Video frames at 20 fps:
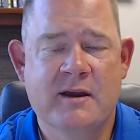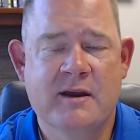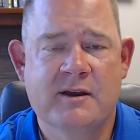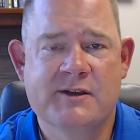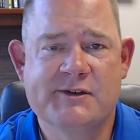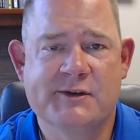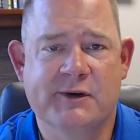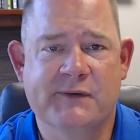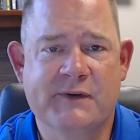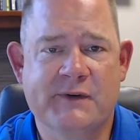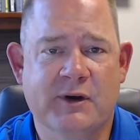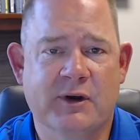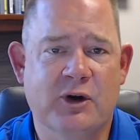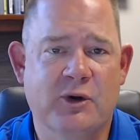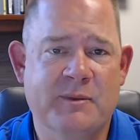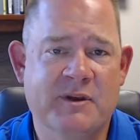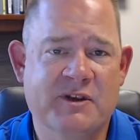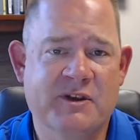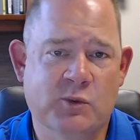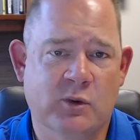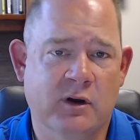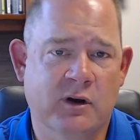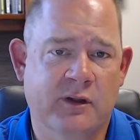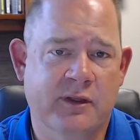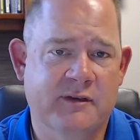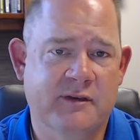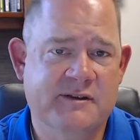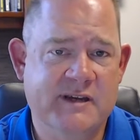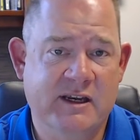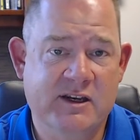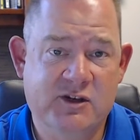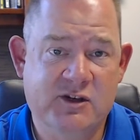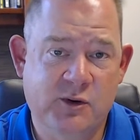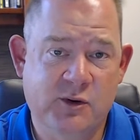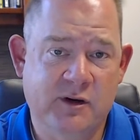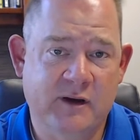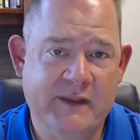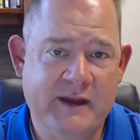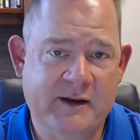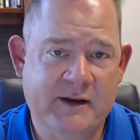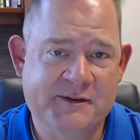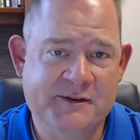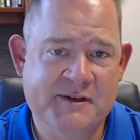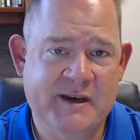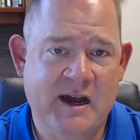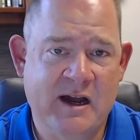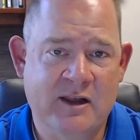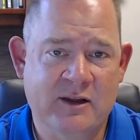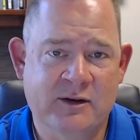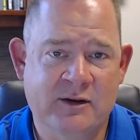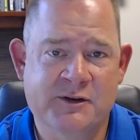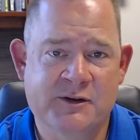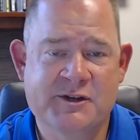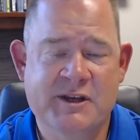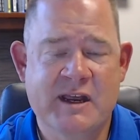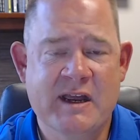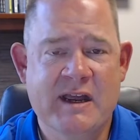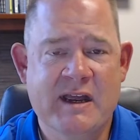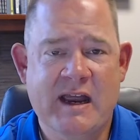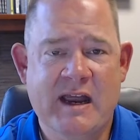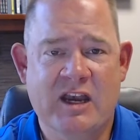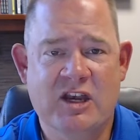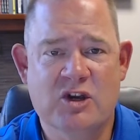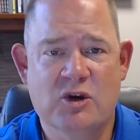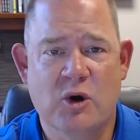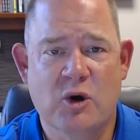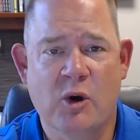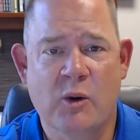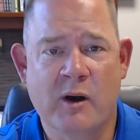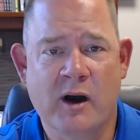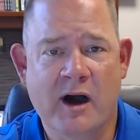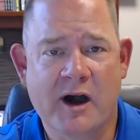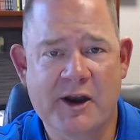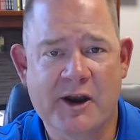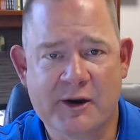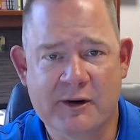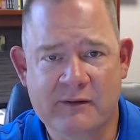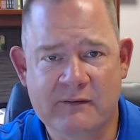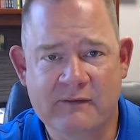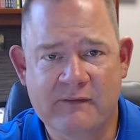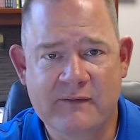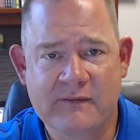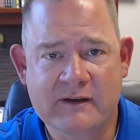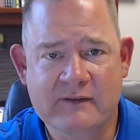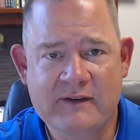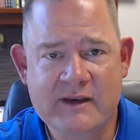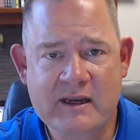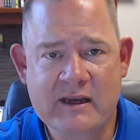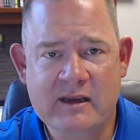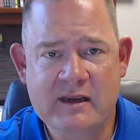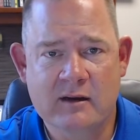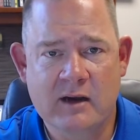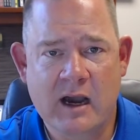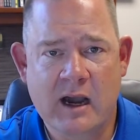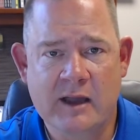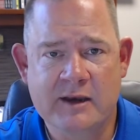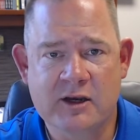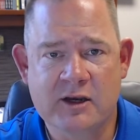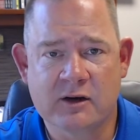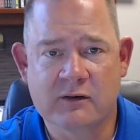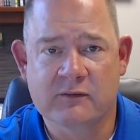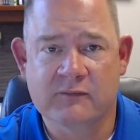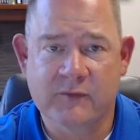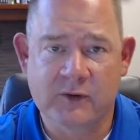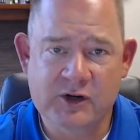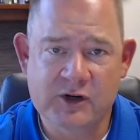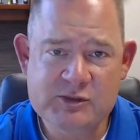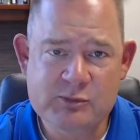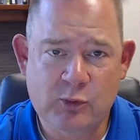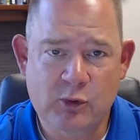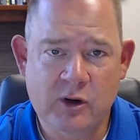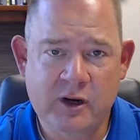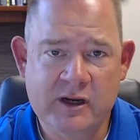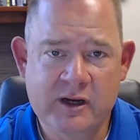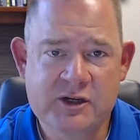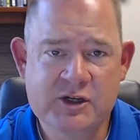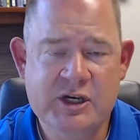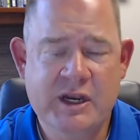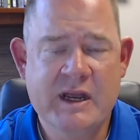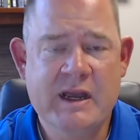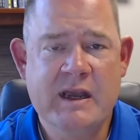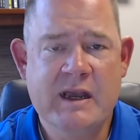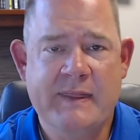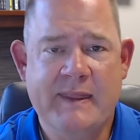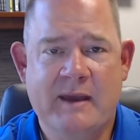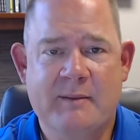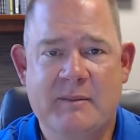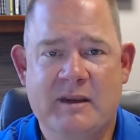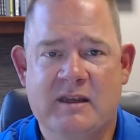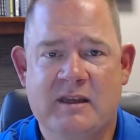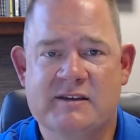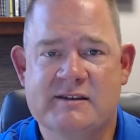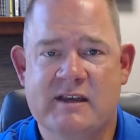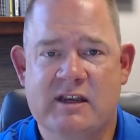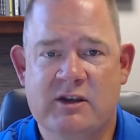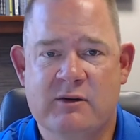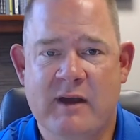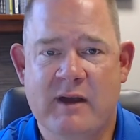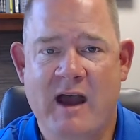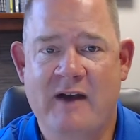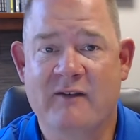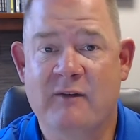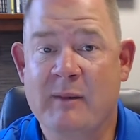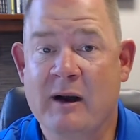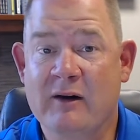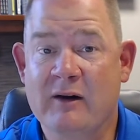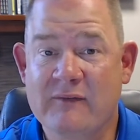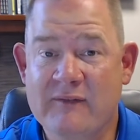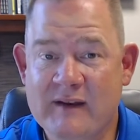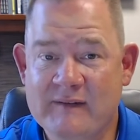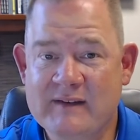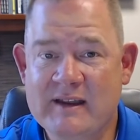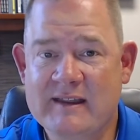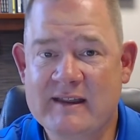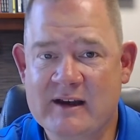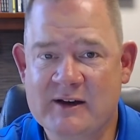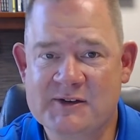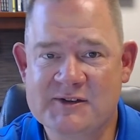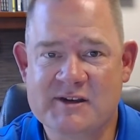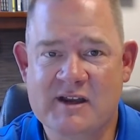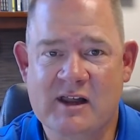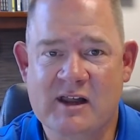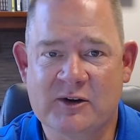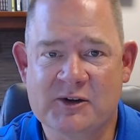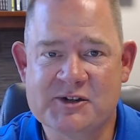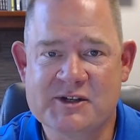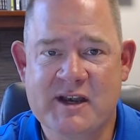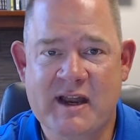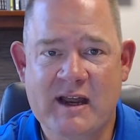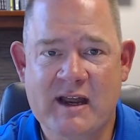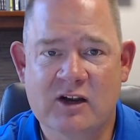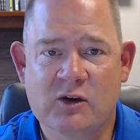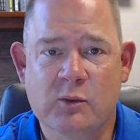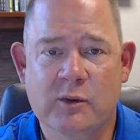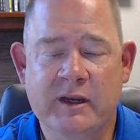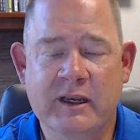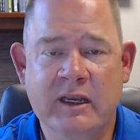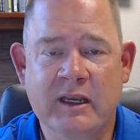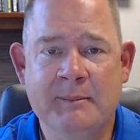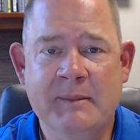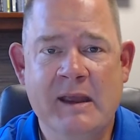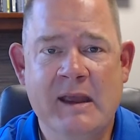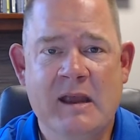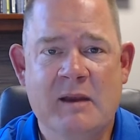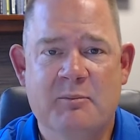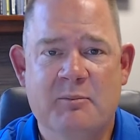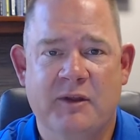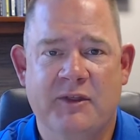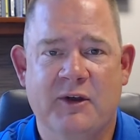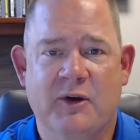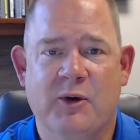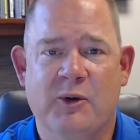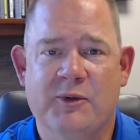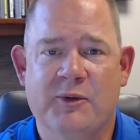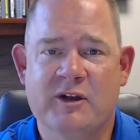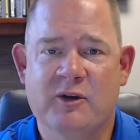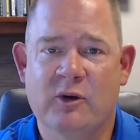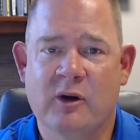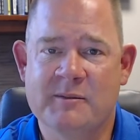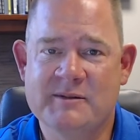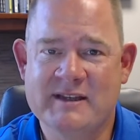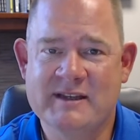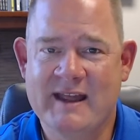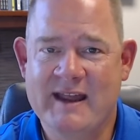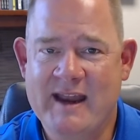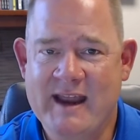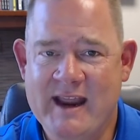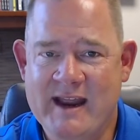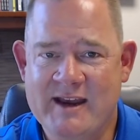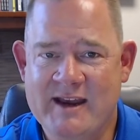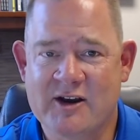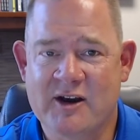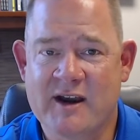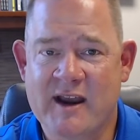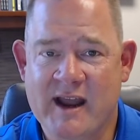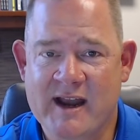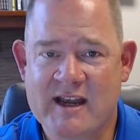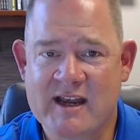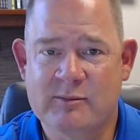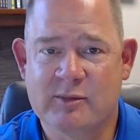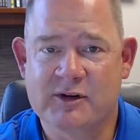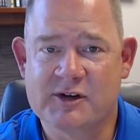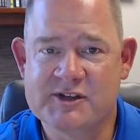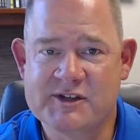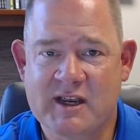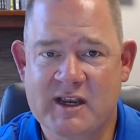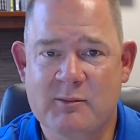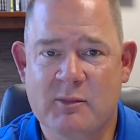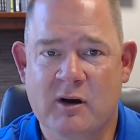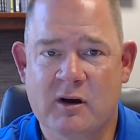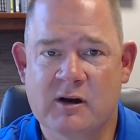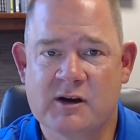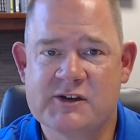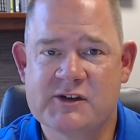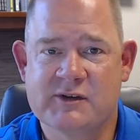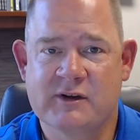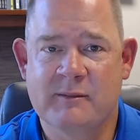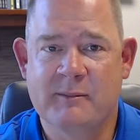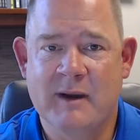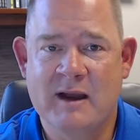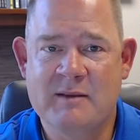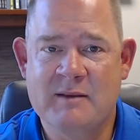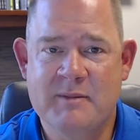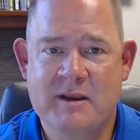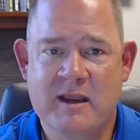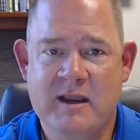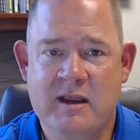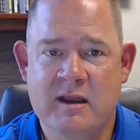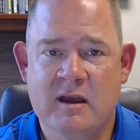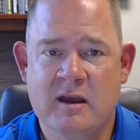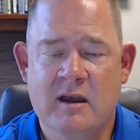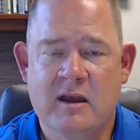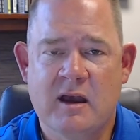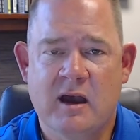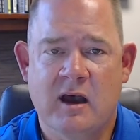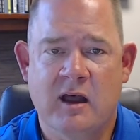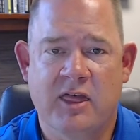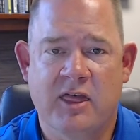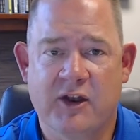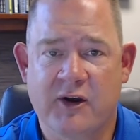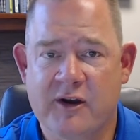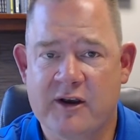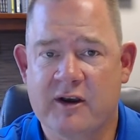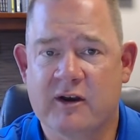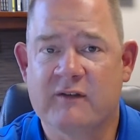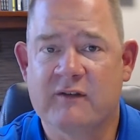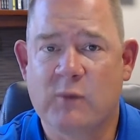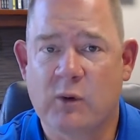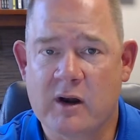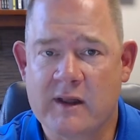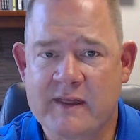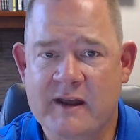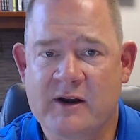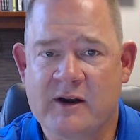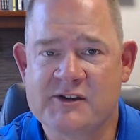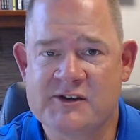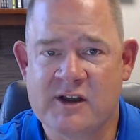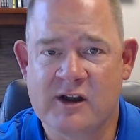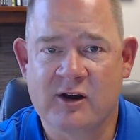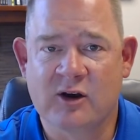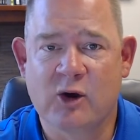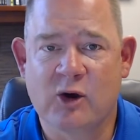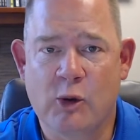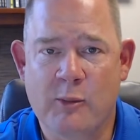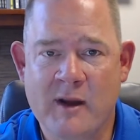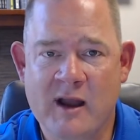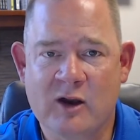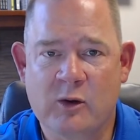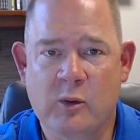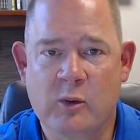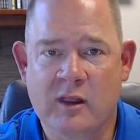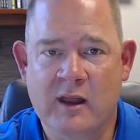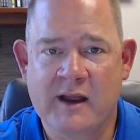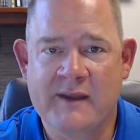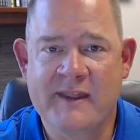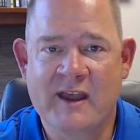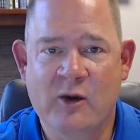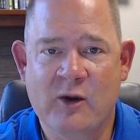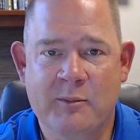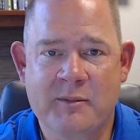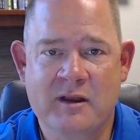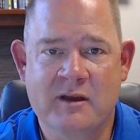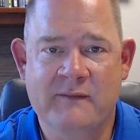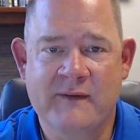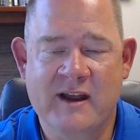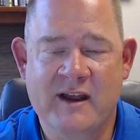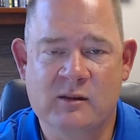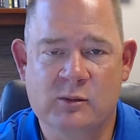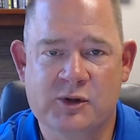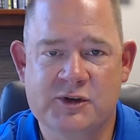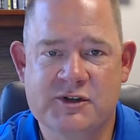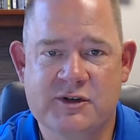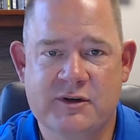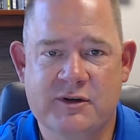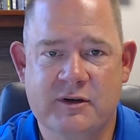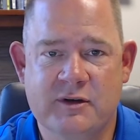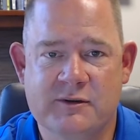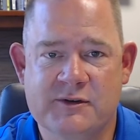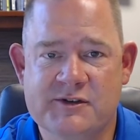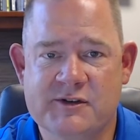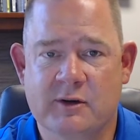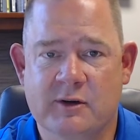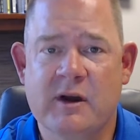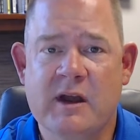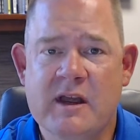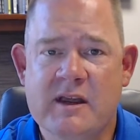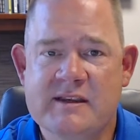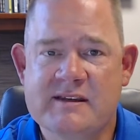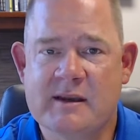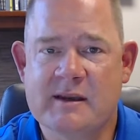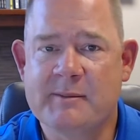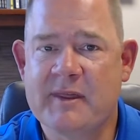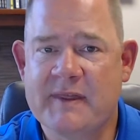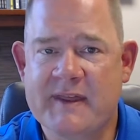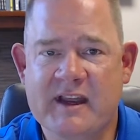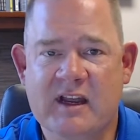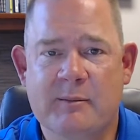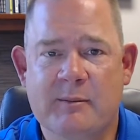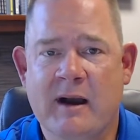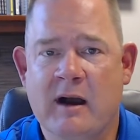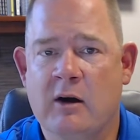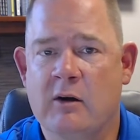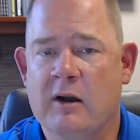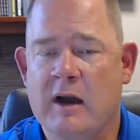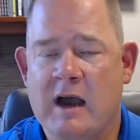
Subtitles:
So if your home is worth, say, $200,000 and you owe 150 on your first mortgage, that means that you have about $50,000 in equity, but they'll only go up to that 80 or 90% mark. So it might be a $30,000 or $40,000 home equity line that would be available to you. So something to think about.